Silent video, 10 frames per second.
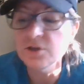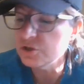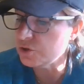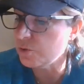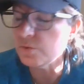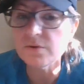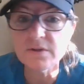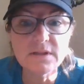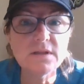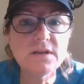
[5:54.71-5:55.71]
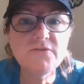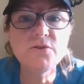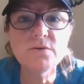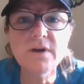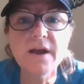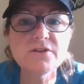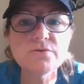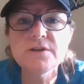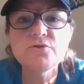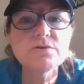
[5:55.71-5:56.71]
So if you guys are
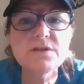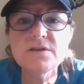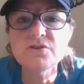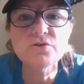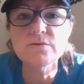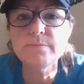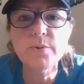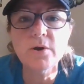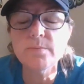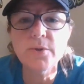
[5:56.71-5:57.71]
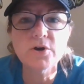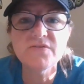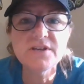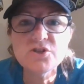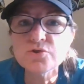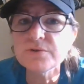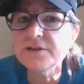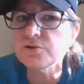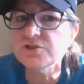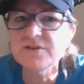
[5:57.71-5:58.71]
interested in a certain part of
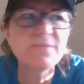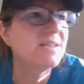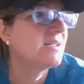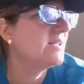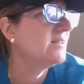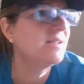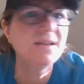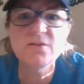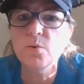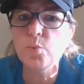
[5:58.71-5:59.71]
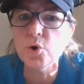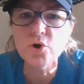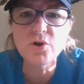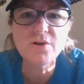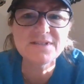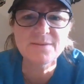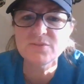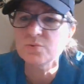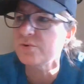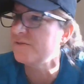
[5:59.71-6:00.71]
history or something in the world, some
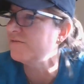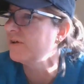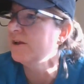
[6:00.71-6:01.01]
sort of,